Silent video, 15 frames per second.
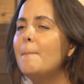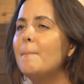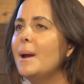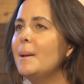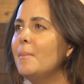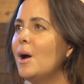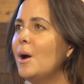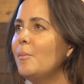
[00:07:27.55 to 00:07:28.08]

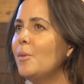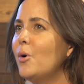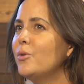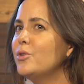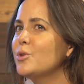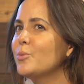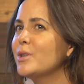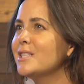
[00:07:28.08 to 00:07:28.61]
My mom
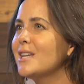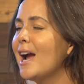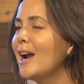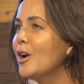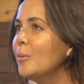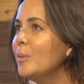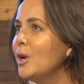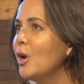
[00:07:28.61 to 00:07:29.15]
owned a
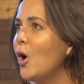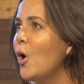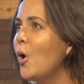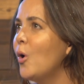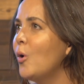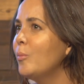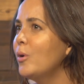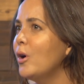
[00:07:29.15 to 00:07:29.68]
retirement
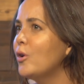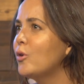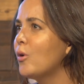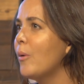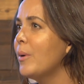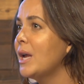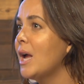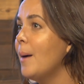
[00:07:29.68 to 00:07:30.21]
home
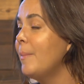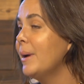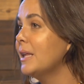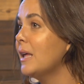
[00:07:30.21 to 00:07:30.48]
growing up.